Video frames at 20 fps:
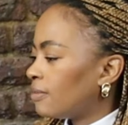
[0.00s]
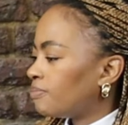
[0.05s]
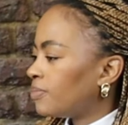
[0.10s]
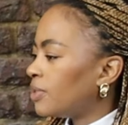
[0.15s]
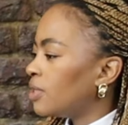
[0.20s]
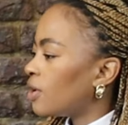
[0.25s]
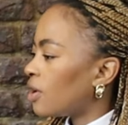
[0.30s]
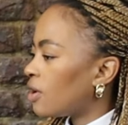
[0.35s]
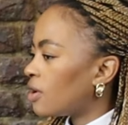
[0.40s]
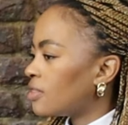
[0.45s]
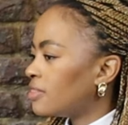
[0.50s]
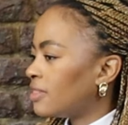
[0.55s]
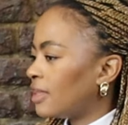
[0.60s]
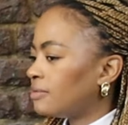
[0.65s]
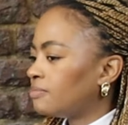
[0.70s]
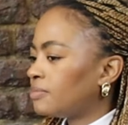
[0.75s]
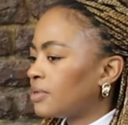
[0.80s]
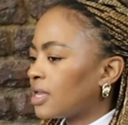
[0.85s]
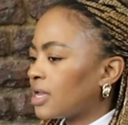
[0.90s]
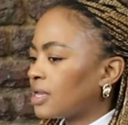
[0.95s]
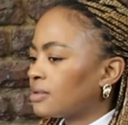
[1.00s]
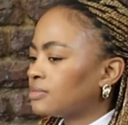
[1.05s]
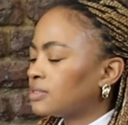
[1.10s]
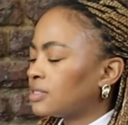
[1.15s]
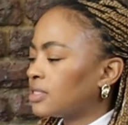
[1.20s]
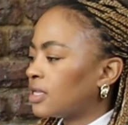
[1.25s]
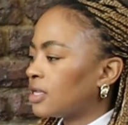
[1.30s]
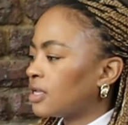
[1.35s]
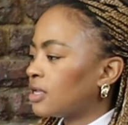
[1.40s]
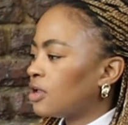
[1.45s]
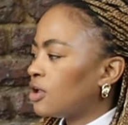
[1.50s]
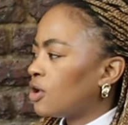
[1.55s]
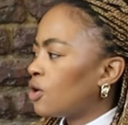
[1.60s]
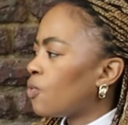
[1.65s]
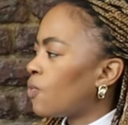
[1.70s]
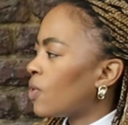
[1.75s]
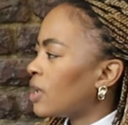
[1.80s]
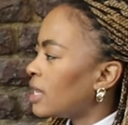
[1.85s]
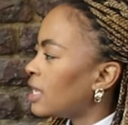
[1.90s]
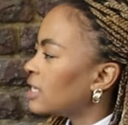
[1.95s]
PR then becomes the
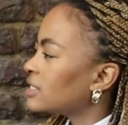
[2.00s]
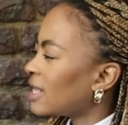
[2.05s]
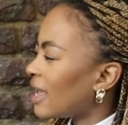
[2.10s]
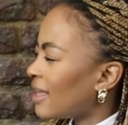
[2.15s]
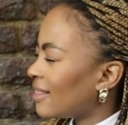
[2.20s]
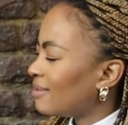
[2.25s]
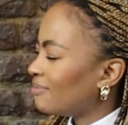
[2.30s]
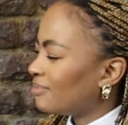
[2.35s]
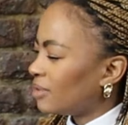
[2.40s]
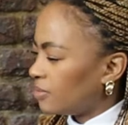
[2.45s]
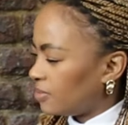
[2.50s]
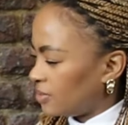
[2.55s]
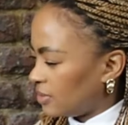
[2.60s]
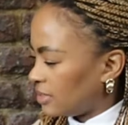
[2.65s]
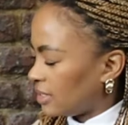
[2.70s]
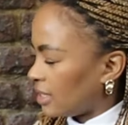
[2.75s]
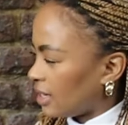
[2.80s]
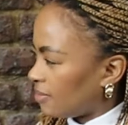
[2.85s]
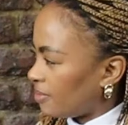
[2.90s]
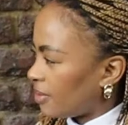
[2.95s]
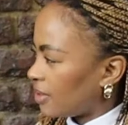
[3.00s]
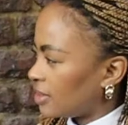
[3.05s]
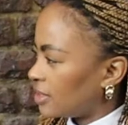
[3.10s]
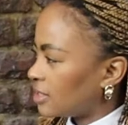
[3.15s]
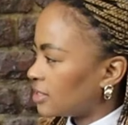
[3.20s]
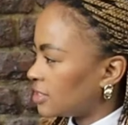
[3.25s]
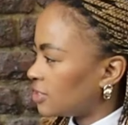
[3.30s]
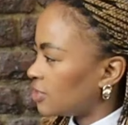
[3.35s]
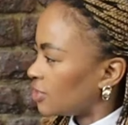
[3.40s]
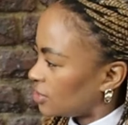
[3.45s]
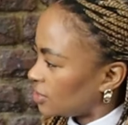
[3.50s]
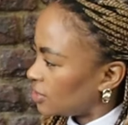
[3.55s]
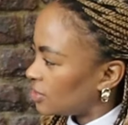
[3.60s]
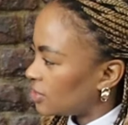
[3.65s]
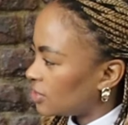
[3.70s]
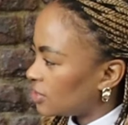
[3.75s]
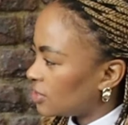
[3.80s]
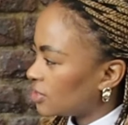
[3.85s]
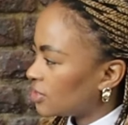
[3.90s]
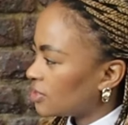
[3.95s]
what has other people said about this
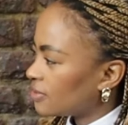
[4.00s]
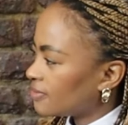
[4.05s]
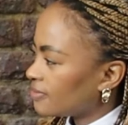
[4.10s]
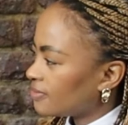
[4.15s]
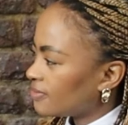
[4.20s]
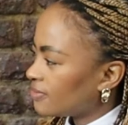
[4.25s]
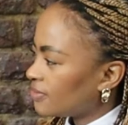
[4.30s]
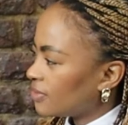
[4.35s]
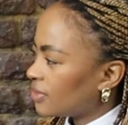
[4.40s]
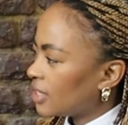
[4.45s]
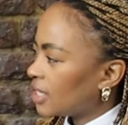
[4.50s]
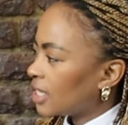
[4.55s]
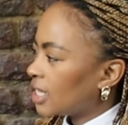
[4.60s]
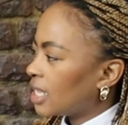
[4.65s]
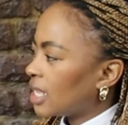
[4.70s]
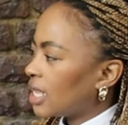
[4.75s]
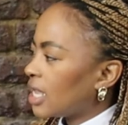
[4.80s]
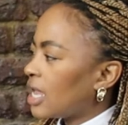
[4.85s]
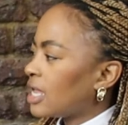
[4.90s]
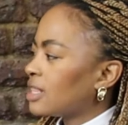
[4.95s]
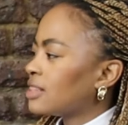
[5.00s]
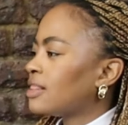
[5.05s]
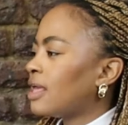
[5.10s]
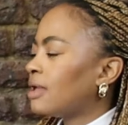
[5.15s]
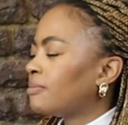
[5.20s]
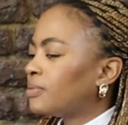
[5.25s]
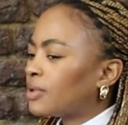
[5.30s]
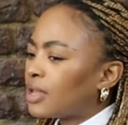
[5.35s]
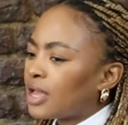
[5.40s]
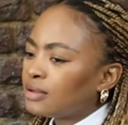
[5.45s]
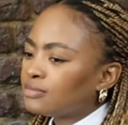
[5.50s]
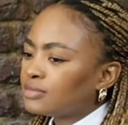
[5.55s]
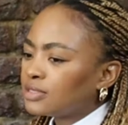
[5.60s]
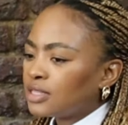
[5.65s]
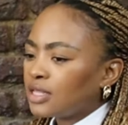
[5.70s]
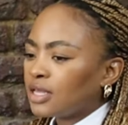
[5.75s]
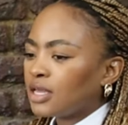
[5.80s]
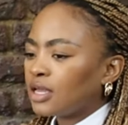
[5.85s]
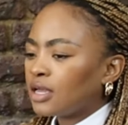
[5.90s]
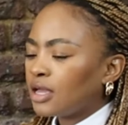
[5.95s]
church? Man, man. That becomes
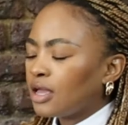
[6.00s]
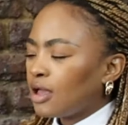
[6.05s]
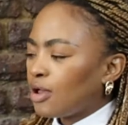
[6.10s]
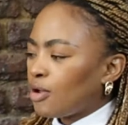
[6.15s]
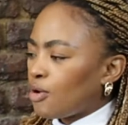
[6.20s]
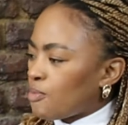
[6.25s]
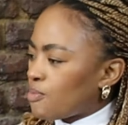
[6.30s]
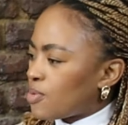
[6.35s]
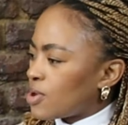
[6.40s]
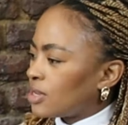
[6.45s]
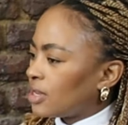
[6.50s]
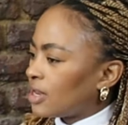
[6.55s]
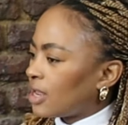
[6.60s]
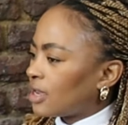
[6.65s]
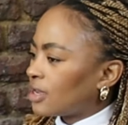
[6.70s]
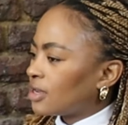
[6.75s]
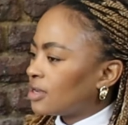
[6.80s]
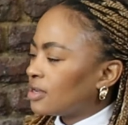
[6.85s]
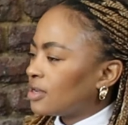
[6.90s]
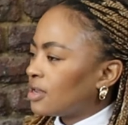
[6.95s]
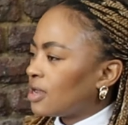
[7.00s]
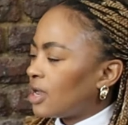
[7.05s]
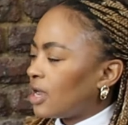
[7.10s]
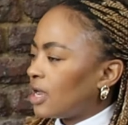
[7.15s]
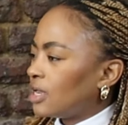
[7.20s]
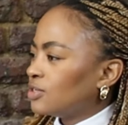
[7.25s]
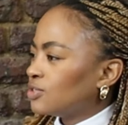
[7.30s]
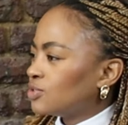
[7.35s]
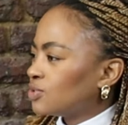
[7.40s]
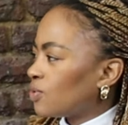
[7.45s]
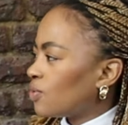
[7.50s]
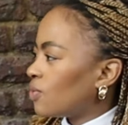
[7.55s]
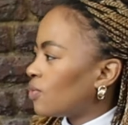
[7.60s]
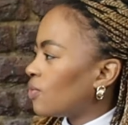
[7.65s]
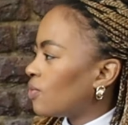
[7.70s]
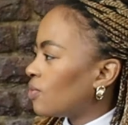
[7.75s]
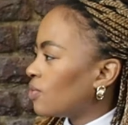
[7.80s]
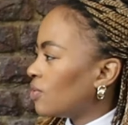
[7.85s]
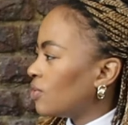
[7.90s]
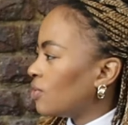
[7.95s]
the but like I
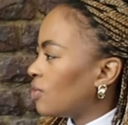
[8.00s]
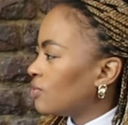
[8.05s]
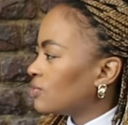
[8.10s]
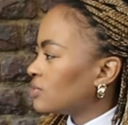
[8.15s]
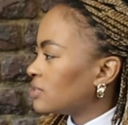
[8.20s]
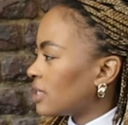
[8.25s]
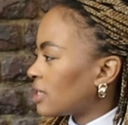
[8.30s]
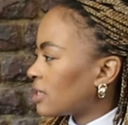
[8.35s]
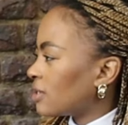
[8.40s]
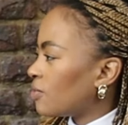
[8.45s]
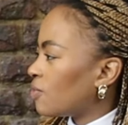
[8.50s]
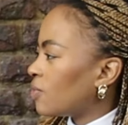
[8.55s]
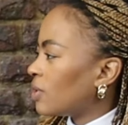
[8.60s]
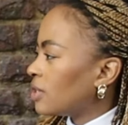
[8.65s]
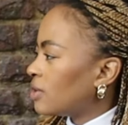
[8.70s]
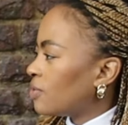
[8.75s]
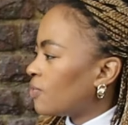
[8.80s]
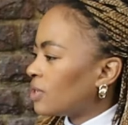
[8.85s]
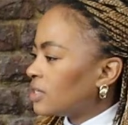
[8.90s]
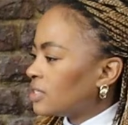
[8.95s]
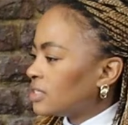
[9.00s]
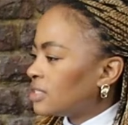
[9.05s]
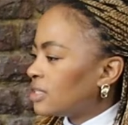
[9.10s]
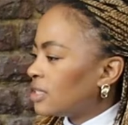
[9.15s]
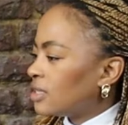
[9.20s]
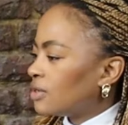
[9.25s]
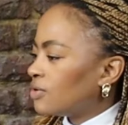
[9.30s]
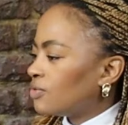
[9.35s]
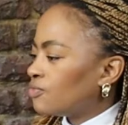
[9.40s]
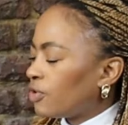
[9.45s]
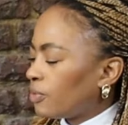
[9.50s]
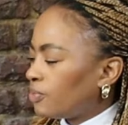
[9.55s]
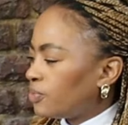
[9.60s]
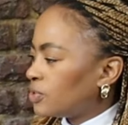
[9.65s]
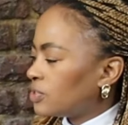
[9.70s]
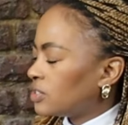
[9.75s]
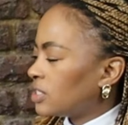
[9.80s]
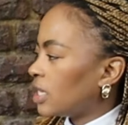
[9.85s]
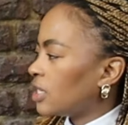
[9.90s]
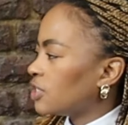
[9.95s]
saw, you know, it's like what what is the
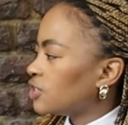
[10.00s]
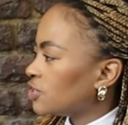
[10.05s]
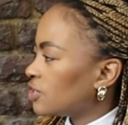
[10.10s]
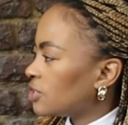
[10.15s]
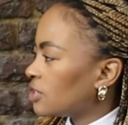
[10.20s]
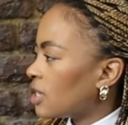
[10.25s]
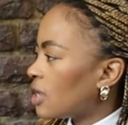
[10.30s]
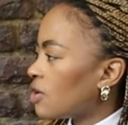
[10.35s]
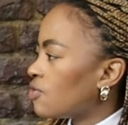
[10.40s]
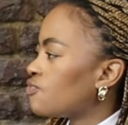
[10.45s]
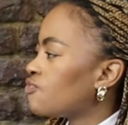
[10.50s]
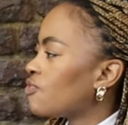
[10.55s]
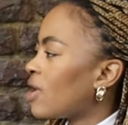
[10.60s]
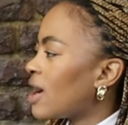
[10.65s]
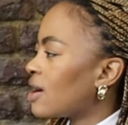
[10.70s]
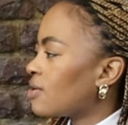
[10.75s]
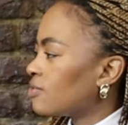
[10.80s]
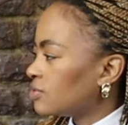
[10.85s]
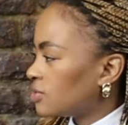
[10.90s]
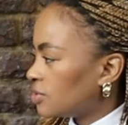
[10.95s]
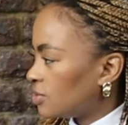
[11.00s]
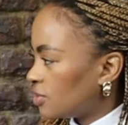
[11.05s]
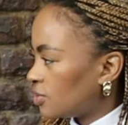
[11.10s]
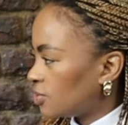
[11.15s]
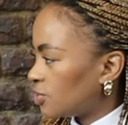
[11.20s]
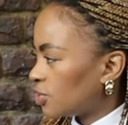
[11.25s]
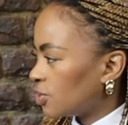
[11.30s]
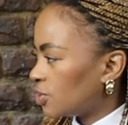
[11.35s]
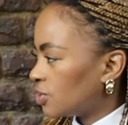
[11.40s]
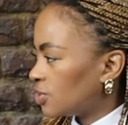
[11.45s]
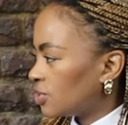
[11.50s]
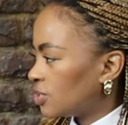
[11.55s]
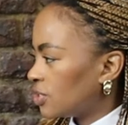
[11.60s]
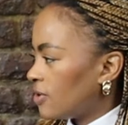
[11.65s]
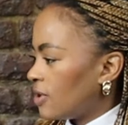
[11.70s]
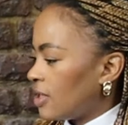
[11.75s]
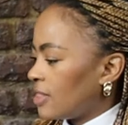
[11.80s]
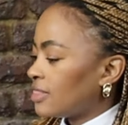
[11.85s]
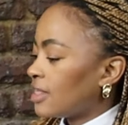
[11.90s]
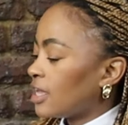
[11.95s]
reputation around yes. the church? Yes,
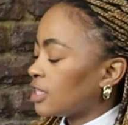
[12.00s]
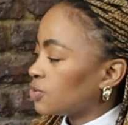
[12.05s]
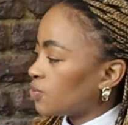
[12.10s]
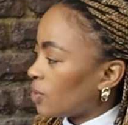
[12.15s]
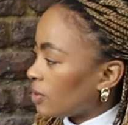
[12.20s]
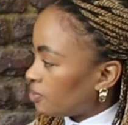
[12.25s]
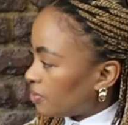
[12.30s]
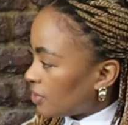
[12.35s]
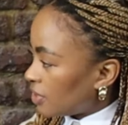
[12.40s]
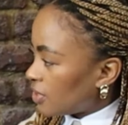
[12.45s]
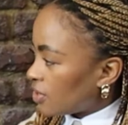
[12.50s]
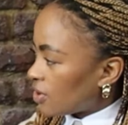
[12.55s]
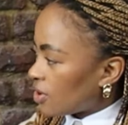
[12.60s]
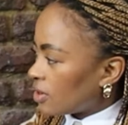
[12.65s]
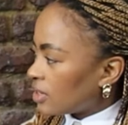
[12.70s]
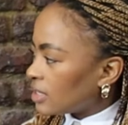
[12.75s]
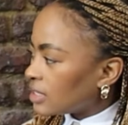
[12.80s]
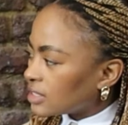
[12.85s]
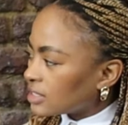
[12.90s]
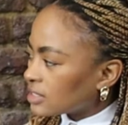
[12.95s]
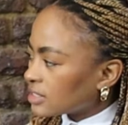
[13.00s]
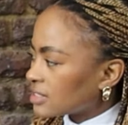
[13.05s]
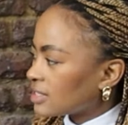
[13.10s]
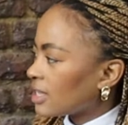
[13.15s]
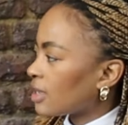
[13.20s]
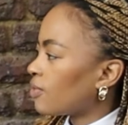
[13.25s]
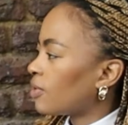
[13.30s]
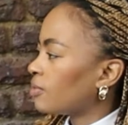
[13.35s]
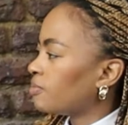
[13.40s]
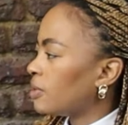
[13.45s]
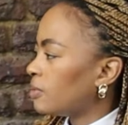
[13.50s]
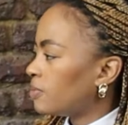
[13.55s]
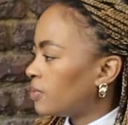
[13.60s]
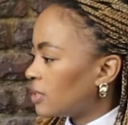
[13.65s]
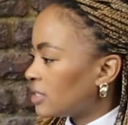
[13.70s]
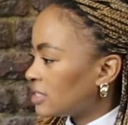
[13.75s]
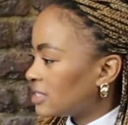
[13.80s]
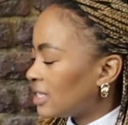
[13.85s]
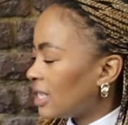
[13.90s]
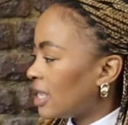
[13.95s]
yes, yes. That's what PR is. Yes. It's like what
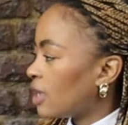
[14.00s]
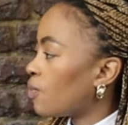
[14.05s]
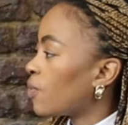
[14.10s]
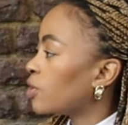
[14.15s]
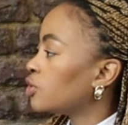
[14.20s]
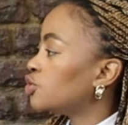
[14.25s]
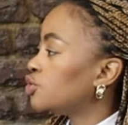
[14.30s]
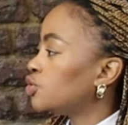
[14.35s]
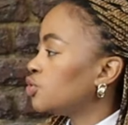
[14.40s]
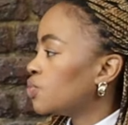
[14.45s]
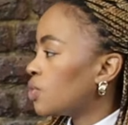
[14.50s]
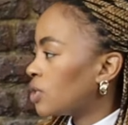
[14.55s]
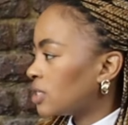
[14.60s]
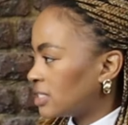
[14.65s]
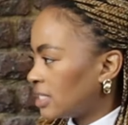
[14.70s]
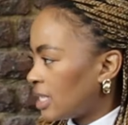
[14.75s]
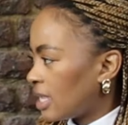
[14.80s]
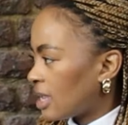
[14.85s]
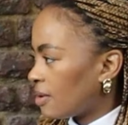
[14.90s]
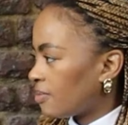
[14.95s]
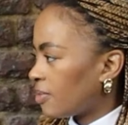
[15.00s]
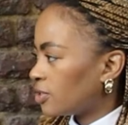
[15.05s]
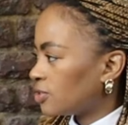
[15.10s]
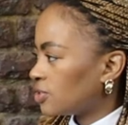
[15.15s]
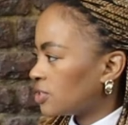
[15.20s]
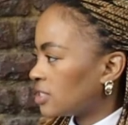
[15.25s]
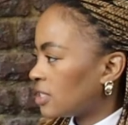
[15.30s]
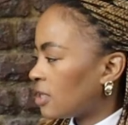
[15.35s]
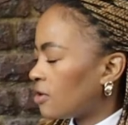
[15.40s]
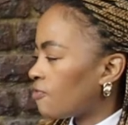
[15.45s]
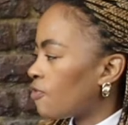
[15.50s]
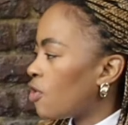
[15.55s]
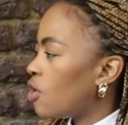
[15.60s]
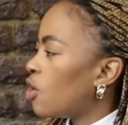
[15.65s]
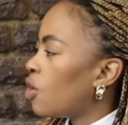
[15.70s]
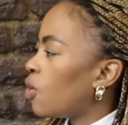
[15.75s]
people are saying, what you are saying about sure. yourself.